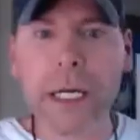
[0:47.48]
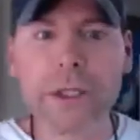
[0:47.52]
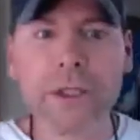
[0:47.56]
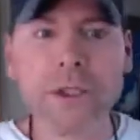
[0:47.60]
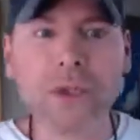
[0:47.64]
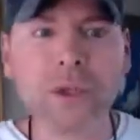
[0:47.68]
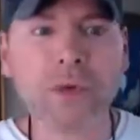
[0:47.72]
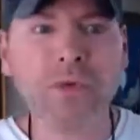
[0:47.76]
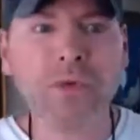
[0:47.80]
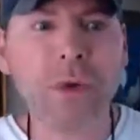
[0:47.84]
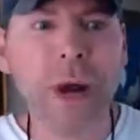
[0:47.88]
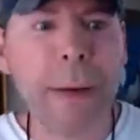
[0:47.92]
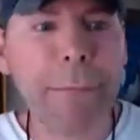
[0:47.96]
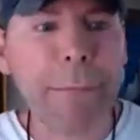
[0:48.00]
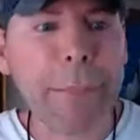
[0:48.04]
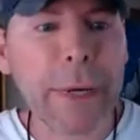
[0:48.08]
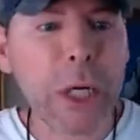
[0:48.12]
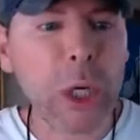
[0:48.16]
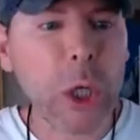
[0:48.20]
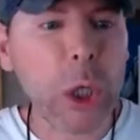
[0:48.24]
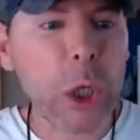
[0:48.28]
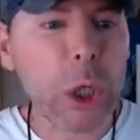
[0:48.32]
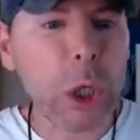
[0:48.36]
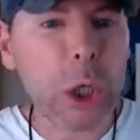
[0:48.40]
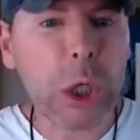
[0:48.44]

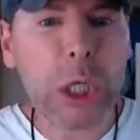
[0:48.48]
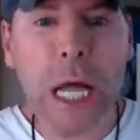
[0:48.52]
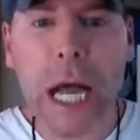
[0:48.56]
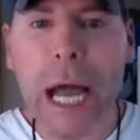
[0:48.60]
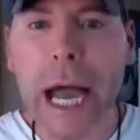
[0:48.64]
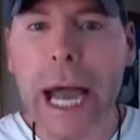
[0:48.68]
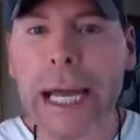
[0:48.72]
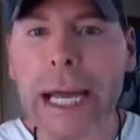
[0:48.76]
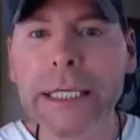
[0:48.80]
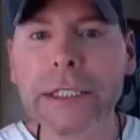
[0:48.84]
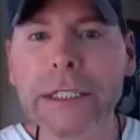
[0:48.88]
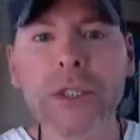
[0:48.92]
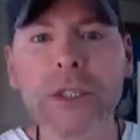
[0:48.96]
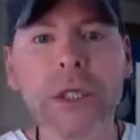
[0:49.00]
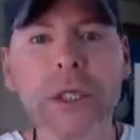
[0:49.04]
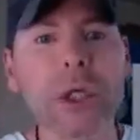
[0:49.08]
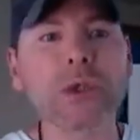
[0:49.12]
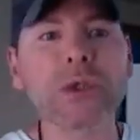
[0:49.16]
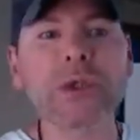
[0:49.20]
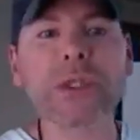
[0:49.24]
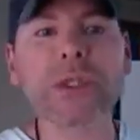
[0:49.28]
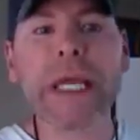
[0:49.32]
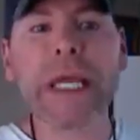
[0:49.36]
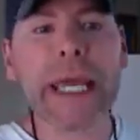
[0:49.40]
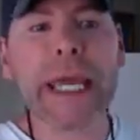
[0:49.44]
tropical. I
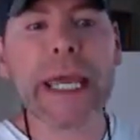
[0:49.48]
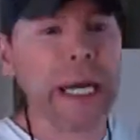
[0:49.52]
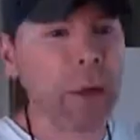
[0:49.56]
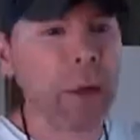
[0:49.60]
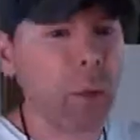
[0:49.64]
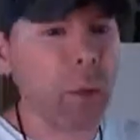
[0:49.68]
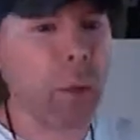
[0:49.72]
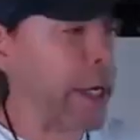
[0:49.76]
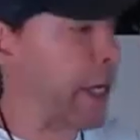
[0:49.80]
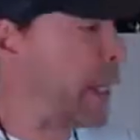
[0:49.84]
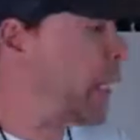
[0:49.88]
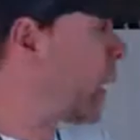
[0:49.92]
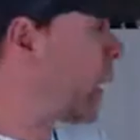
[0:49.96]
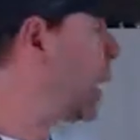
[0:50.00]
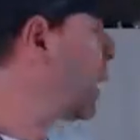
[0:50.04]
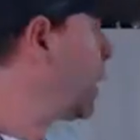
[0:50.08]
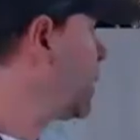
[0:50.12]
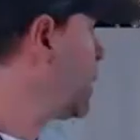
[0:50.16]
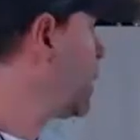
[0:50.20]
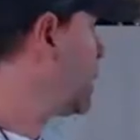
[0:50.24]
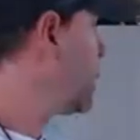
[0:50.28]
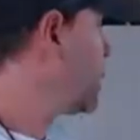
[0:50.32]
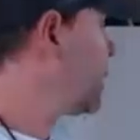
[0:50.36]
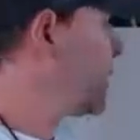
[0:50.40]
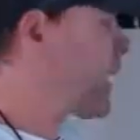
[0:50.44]
don't care where.
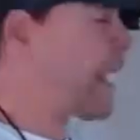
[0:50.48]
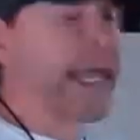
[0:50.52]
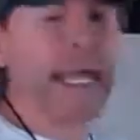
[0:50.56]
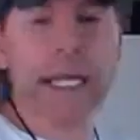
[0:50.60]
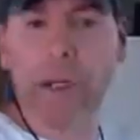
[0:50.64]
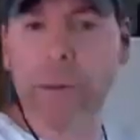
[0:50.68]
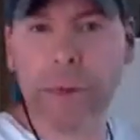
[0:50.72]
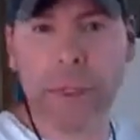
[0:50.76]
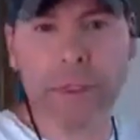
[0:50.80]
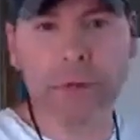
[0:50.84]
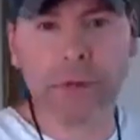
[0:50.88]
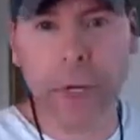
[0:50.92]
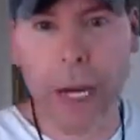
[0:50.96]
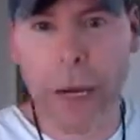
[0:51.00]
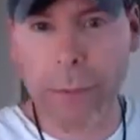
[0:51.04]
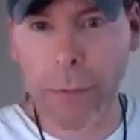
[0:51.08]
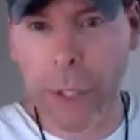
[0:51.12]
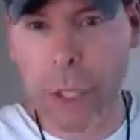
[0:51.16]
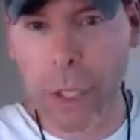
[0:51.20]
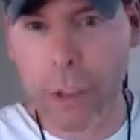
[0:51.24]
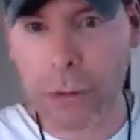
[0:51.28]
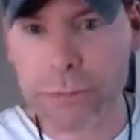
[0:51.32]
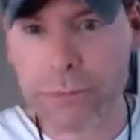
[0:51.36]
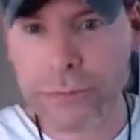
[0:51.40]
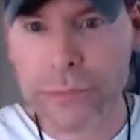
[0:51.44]
Anywhere
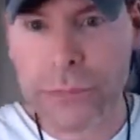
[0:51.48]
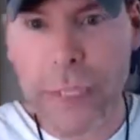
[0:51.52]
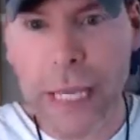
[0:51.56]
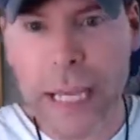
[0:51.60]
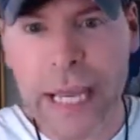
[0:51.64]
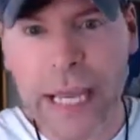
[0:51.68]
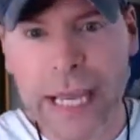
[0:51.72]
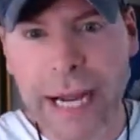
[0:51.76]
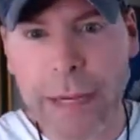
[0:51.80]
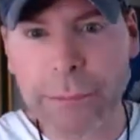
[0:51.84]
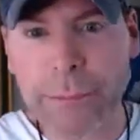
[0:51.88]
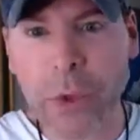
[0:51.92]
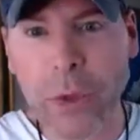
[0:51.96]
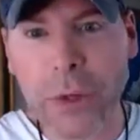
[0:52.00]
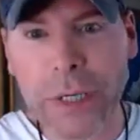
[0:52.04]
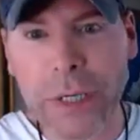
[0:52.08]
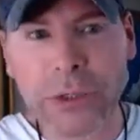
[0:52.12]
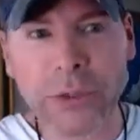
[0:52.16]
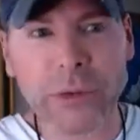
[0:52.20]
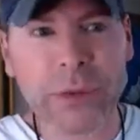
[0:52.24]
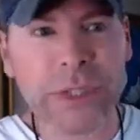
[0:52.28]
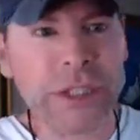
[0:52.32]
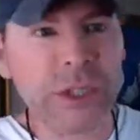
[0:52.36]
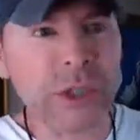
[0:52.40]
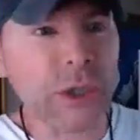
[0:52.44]
tropical. And I'm going
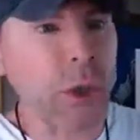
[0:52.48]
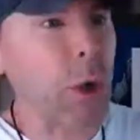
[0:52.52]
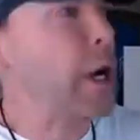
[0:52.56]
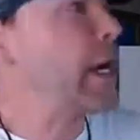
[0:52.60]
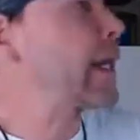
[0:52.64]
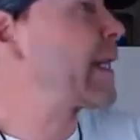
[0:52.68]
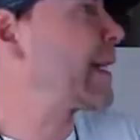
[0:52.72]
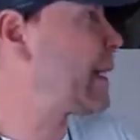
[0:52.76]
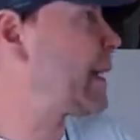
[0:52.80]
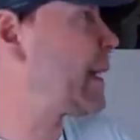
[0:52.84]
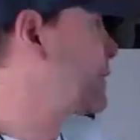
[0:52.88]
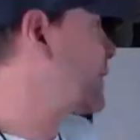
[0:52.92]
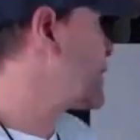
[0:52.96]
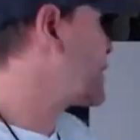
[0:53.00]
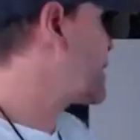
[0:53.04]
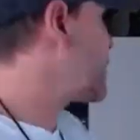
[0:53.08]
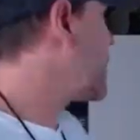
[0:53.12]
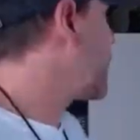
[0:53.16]
to enjoy, and I'm going to sit